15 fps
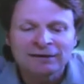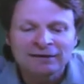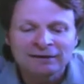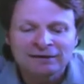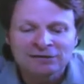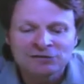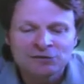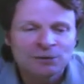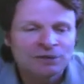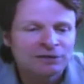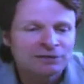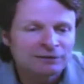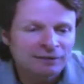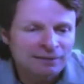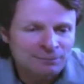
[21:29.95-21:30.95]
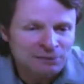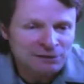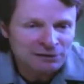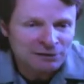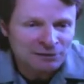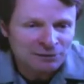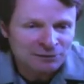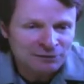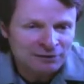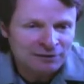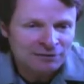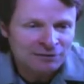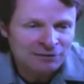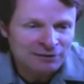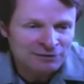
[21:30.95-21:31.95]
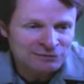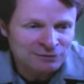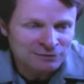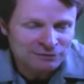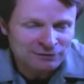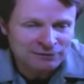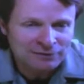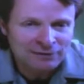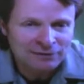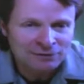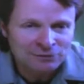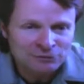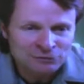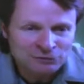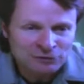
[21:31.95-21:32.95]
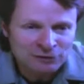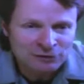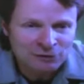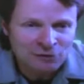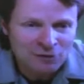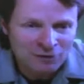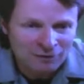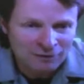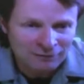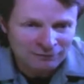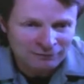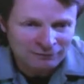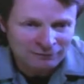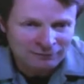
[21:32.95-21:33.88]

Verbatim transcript: And she wanted to let me know that on Thanksgiving Day, her son called